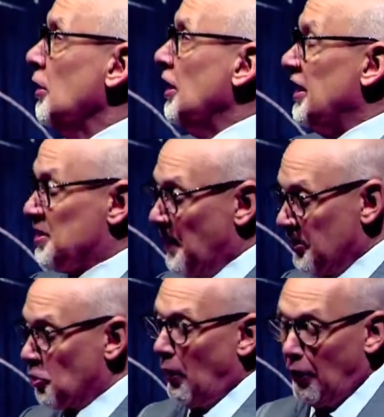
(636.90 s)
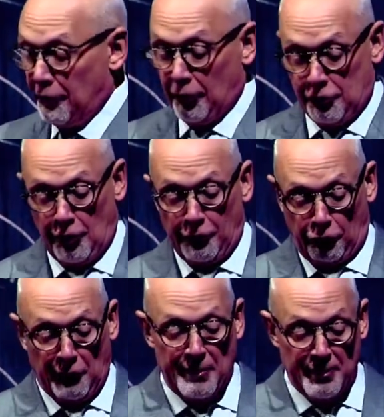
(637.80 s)
He spent 12 years on
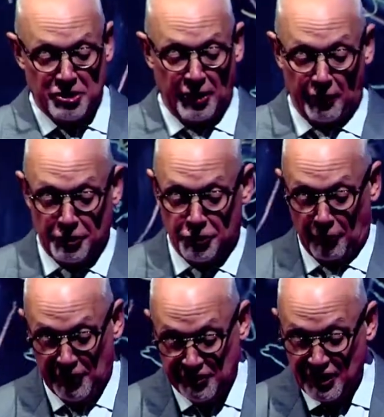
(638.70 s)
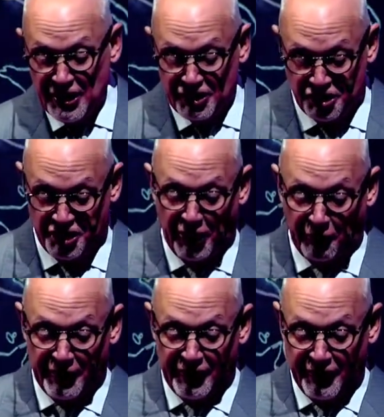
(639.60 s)
three missionary journeys
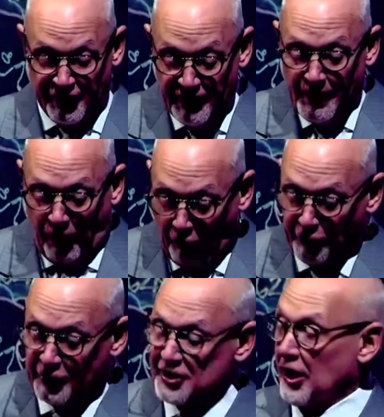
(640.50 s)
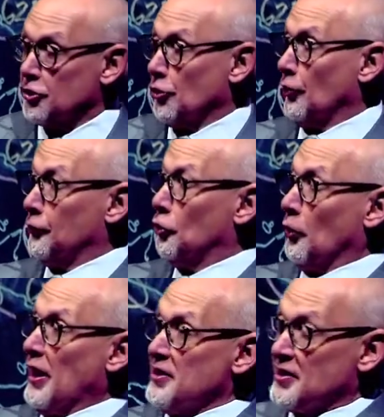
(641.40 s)
sharing the architecture of
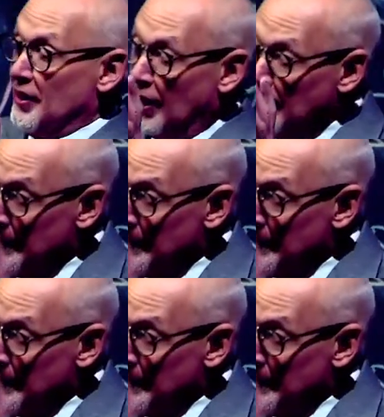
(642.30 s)
grace and the